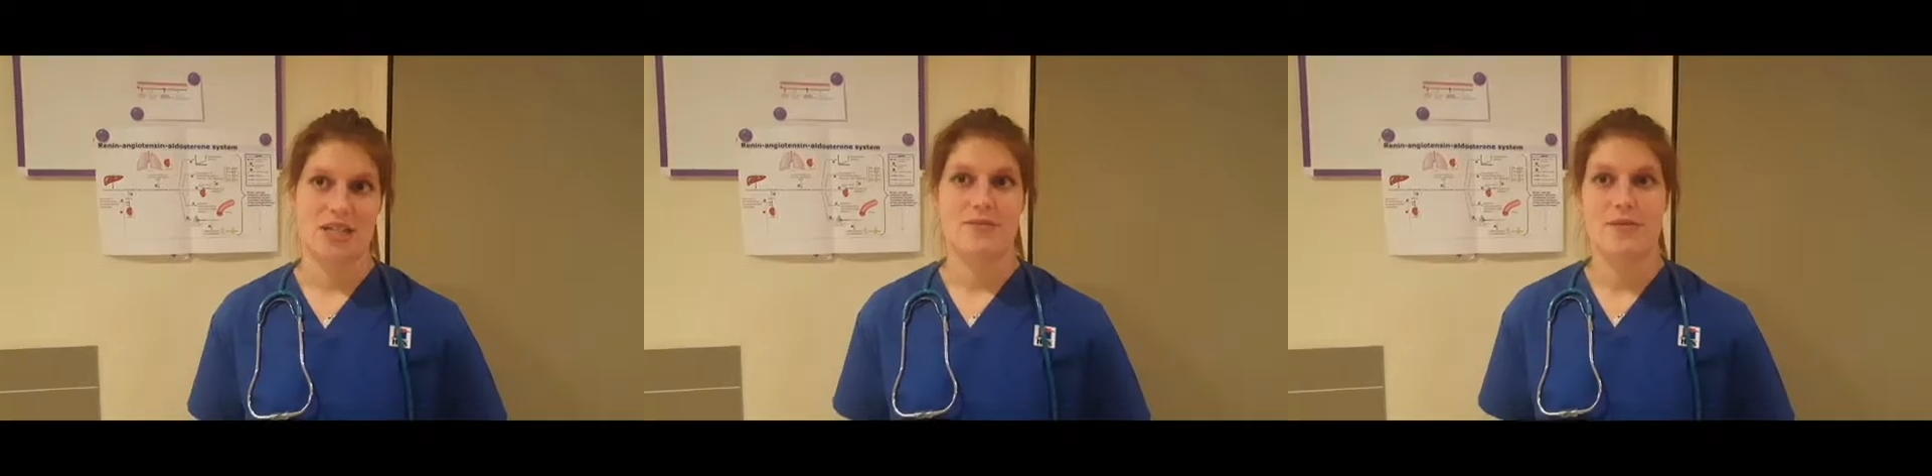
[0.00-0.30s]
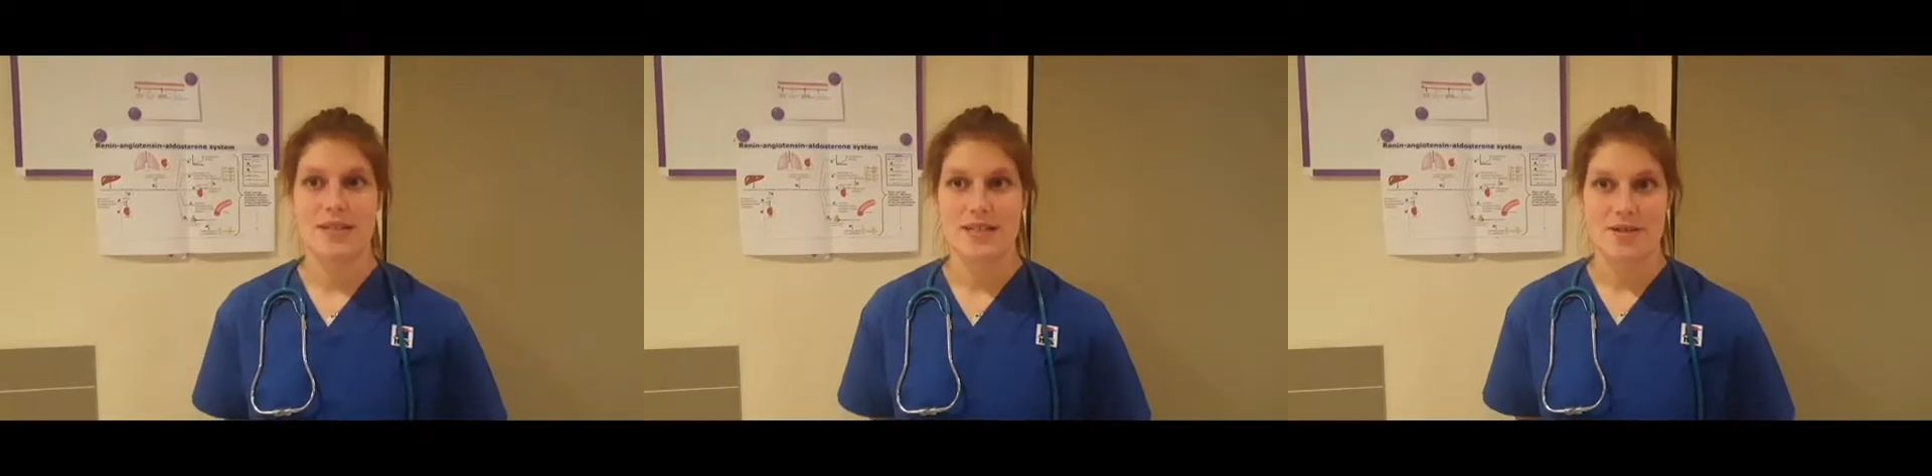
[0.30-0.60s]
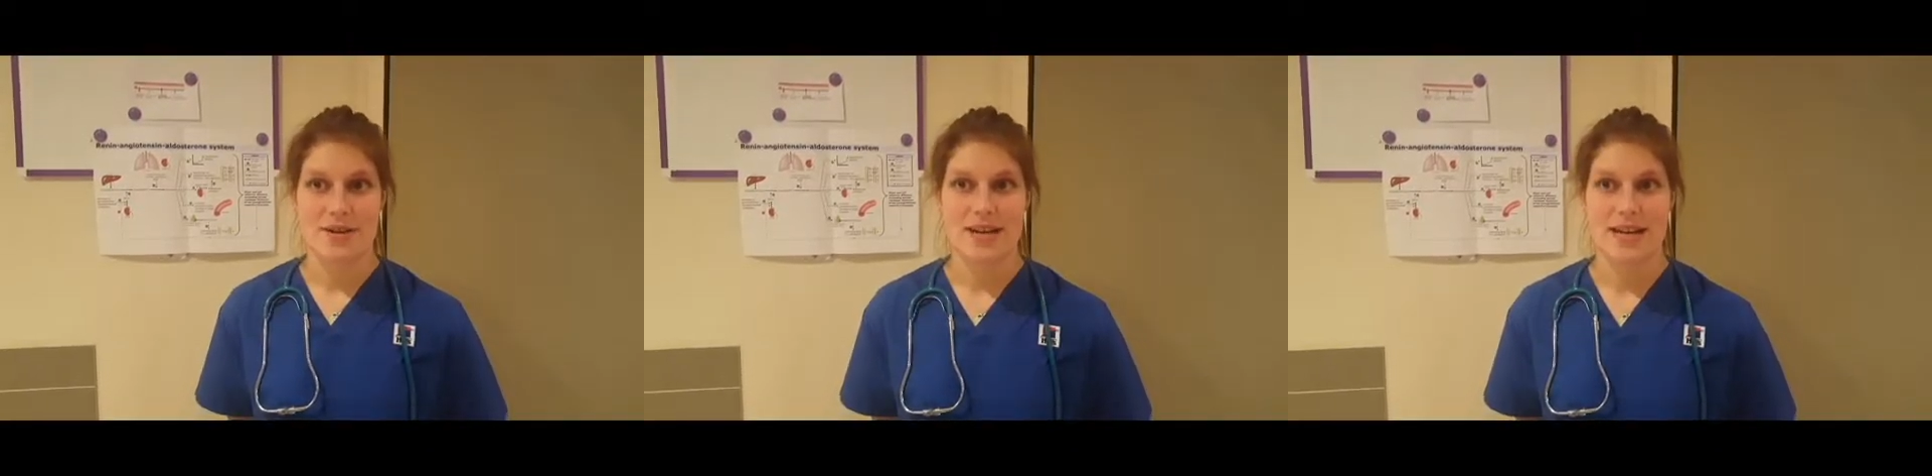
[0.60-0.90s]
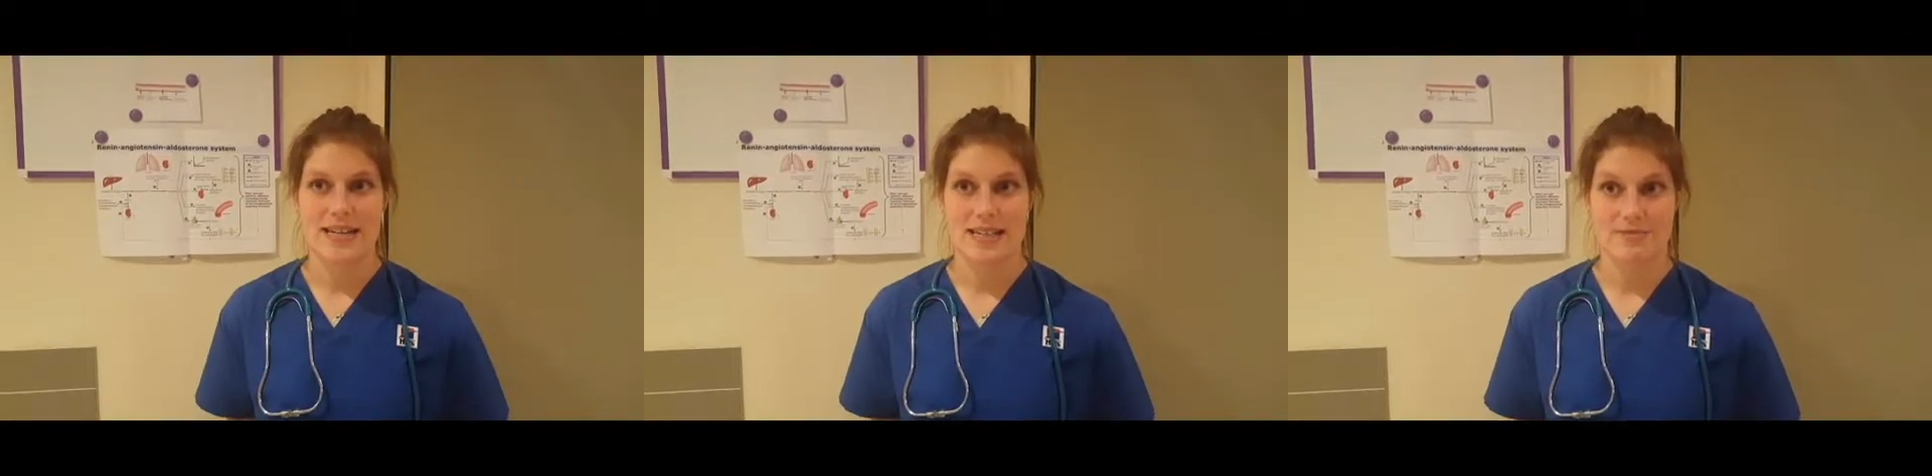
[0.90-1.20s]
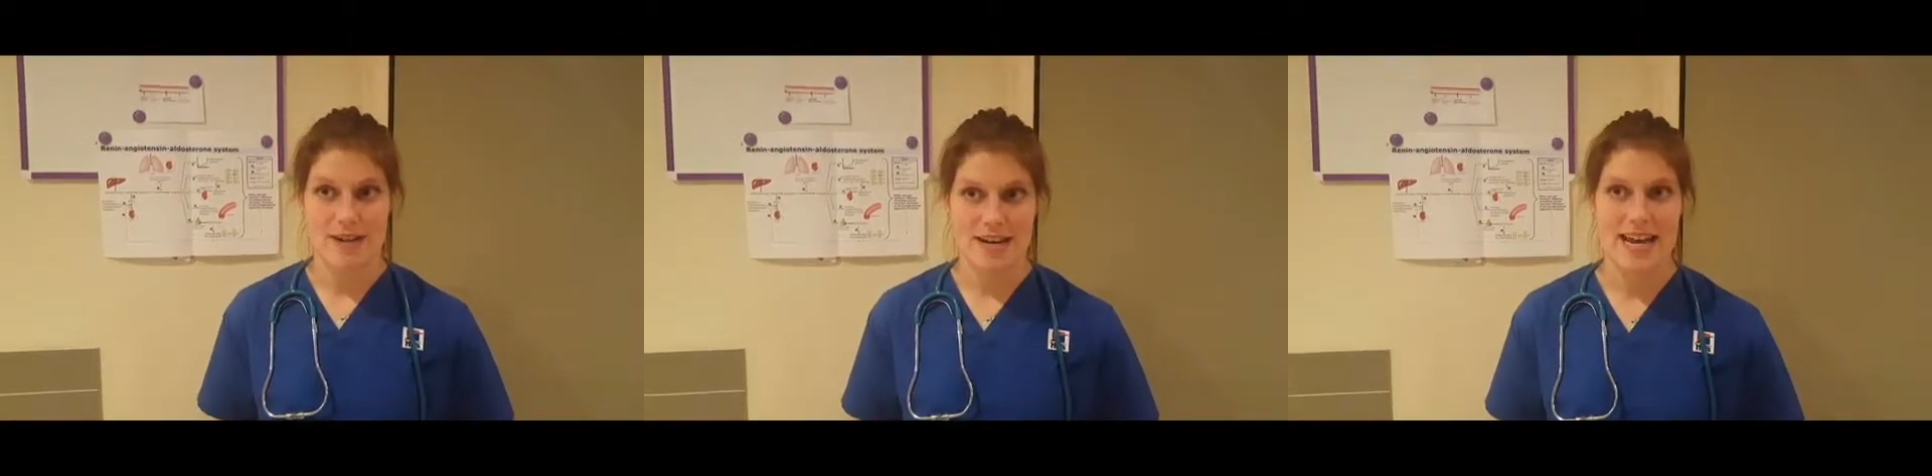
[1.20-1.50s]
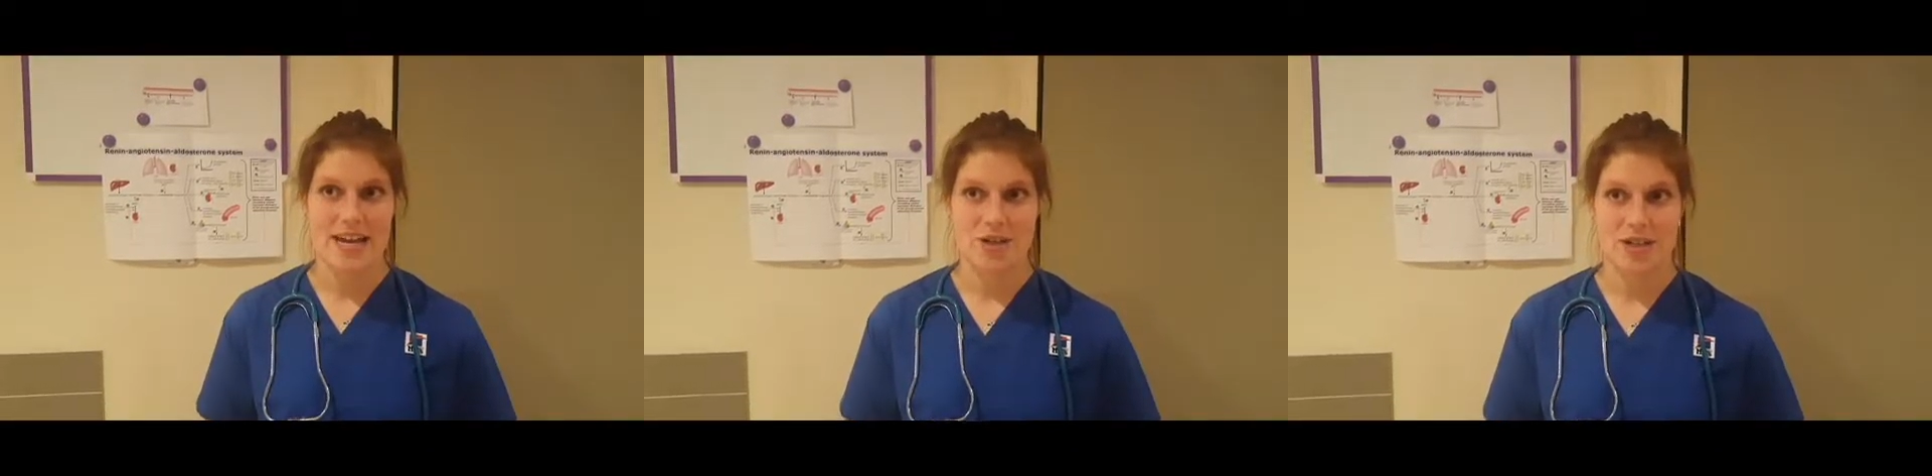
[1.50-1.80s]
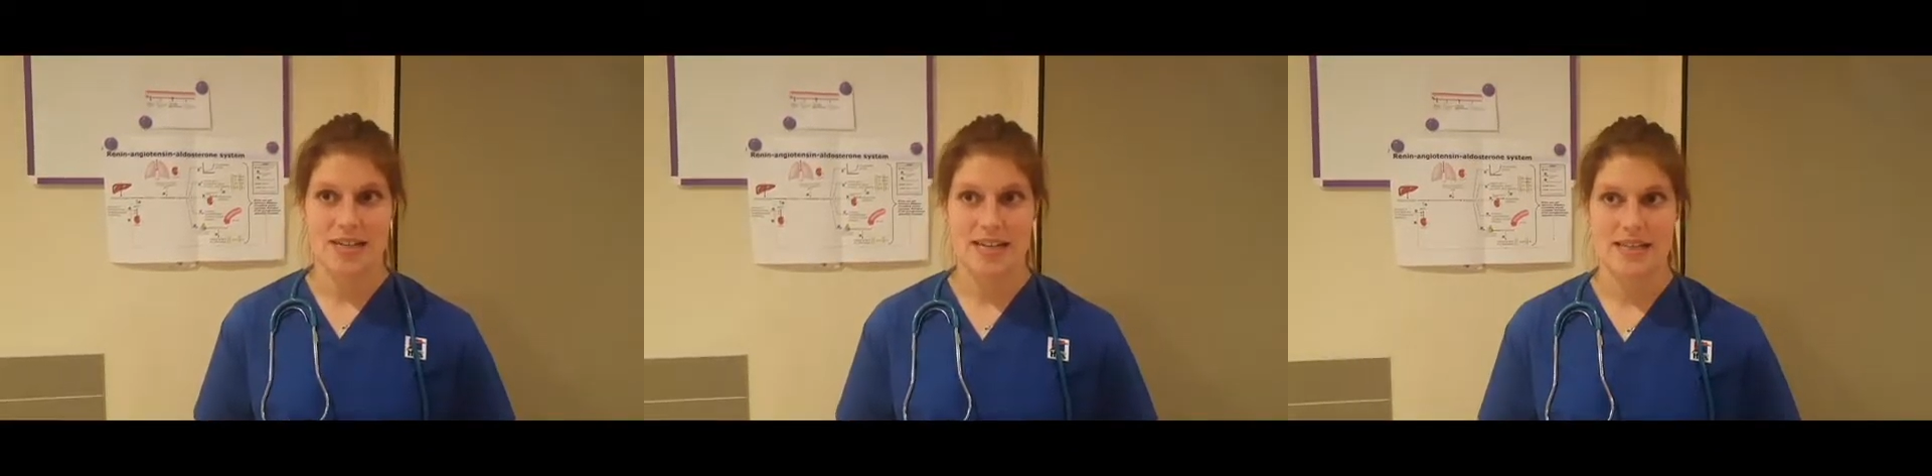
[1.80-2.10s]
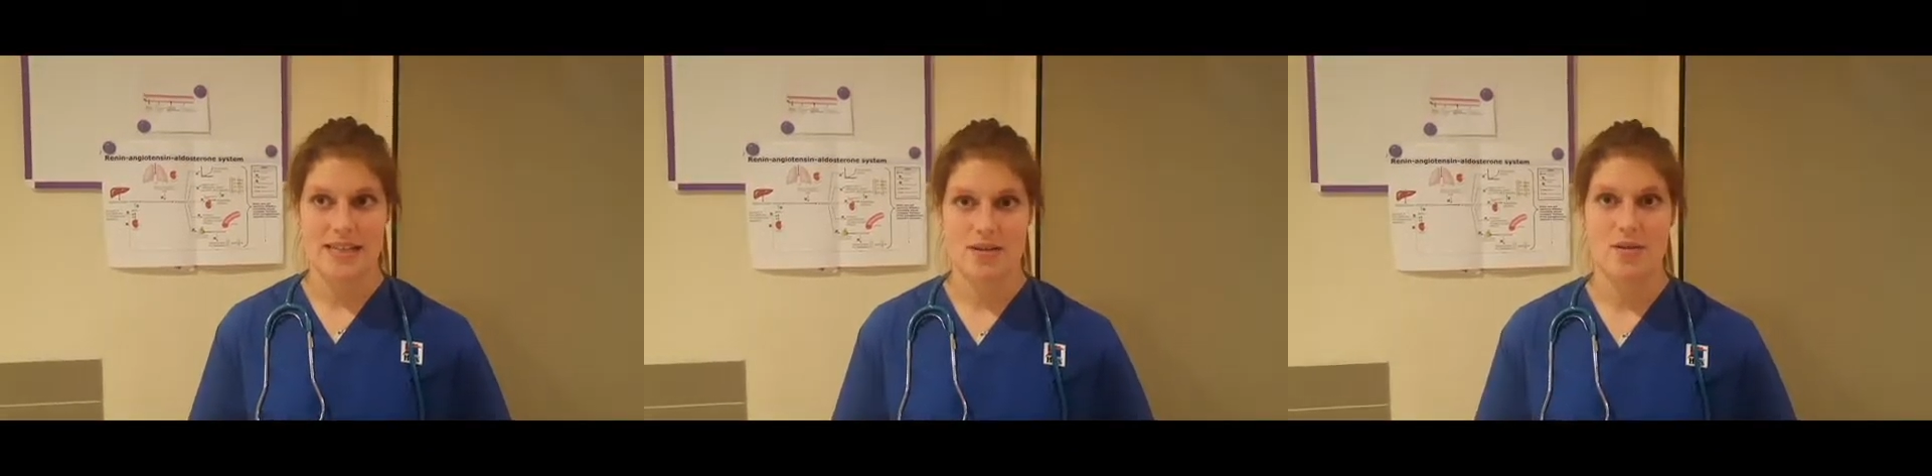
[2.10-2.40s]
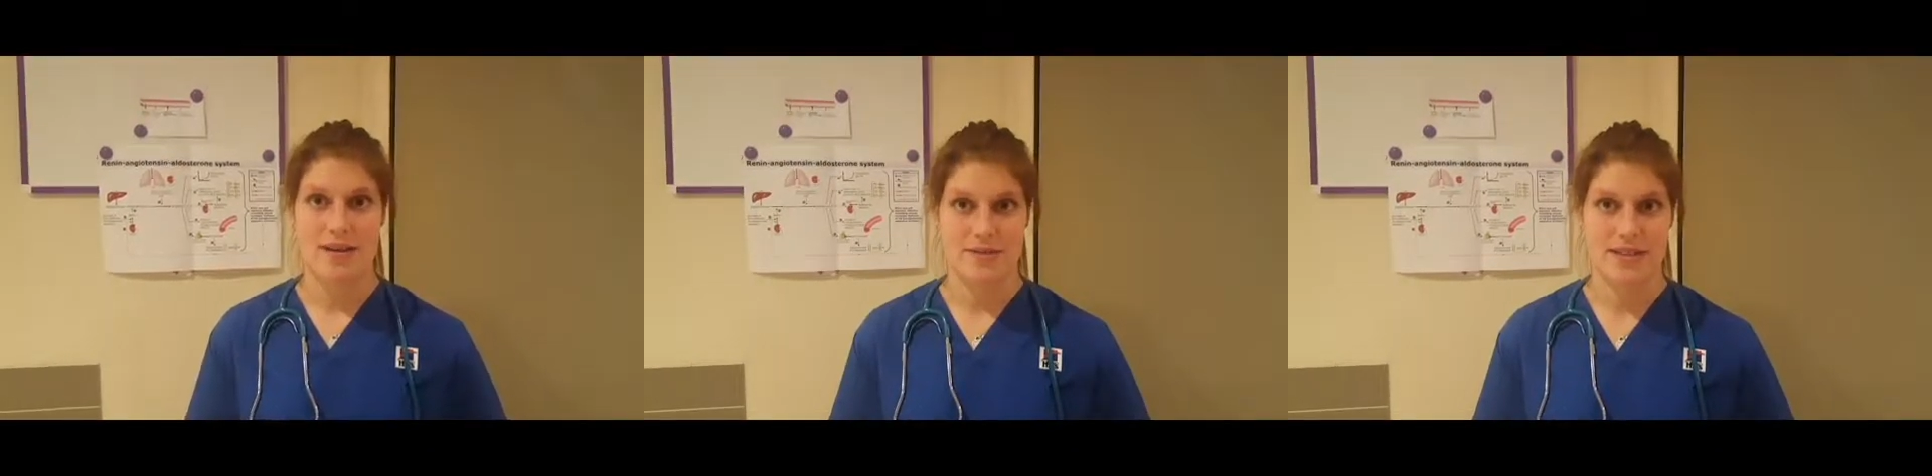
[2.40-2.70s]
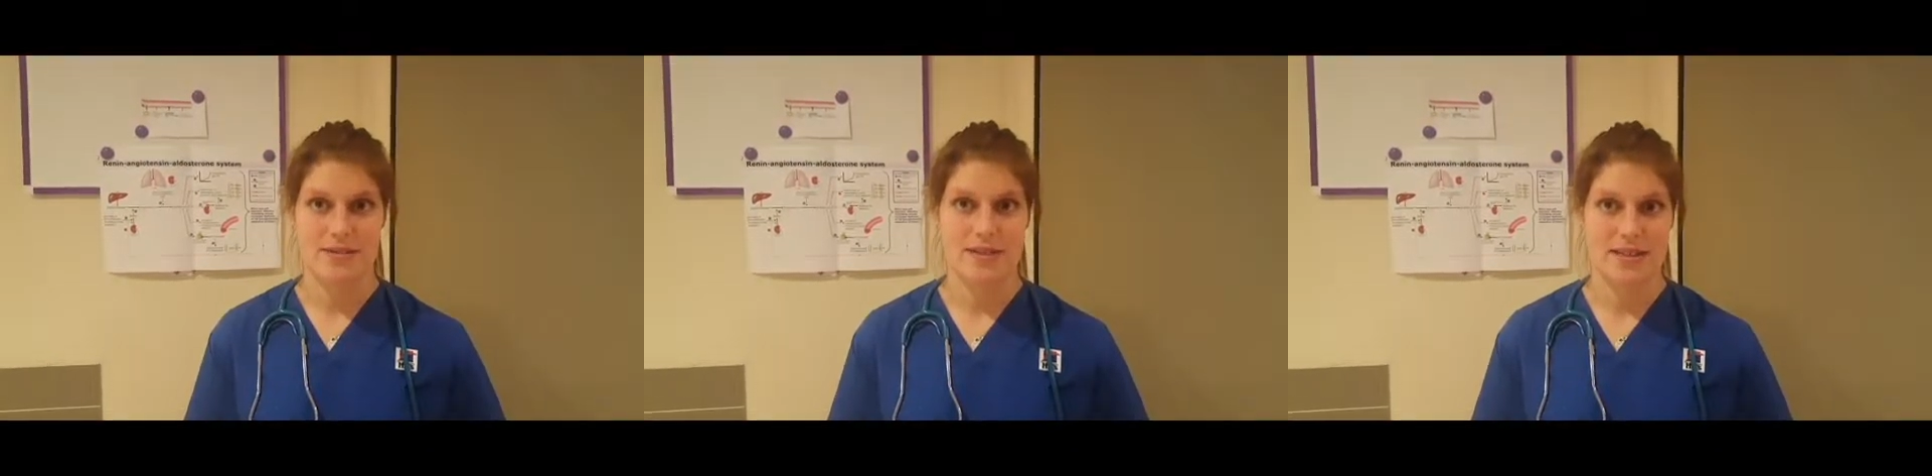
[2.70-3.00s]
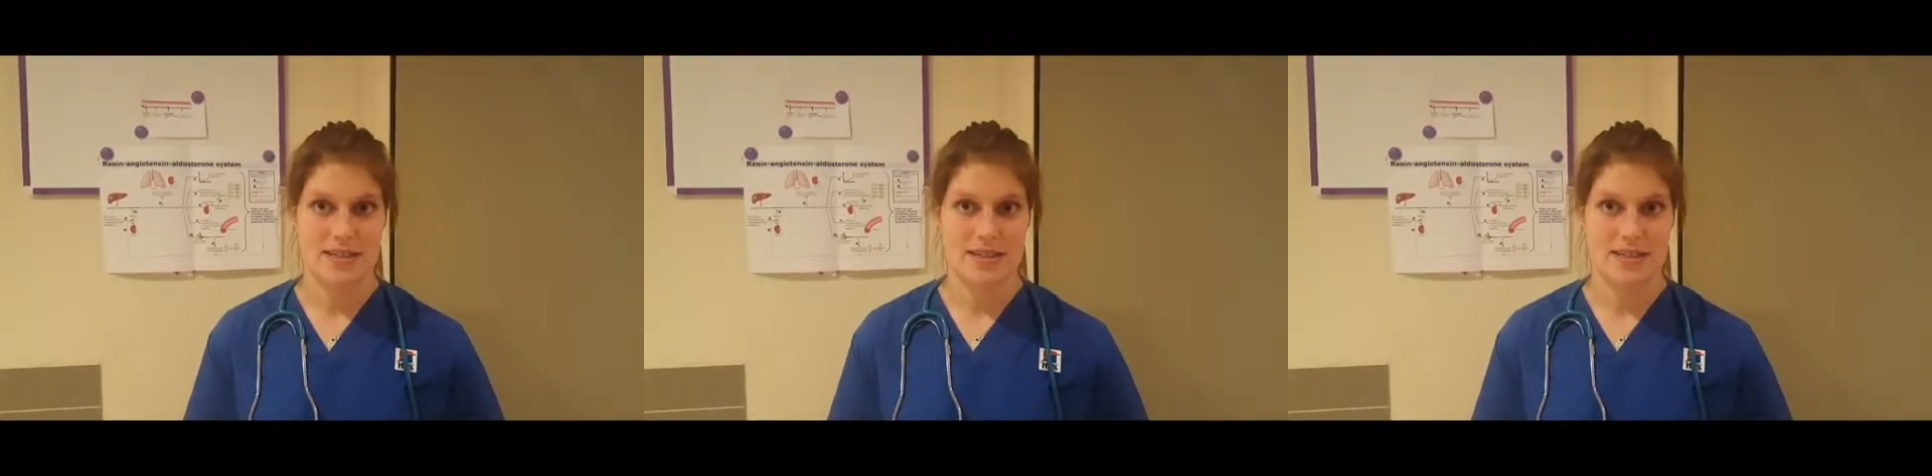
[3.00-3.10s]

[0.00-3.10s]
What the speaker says: of what is known as the renin-angiotensin-aldosterone